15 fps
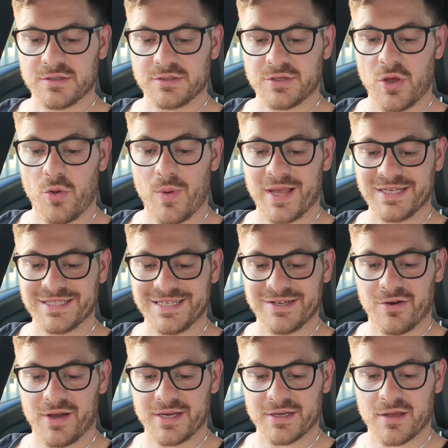
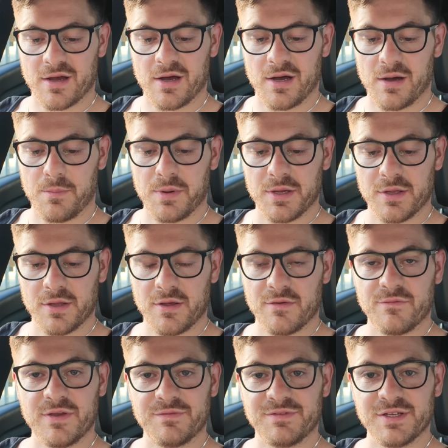289 carb,
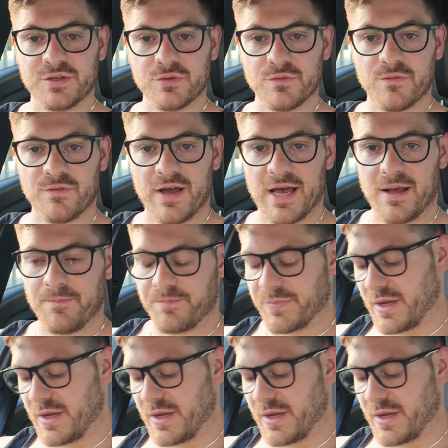52 fat.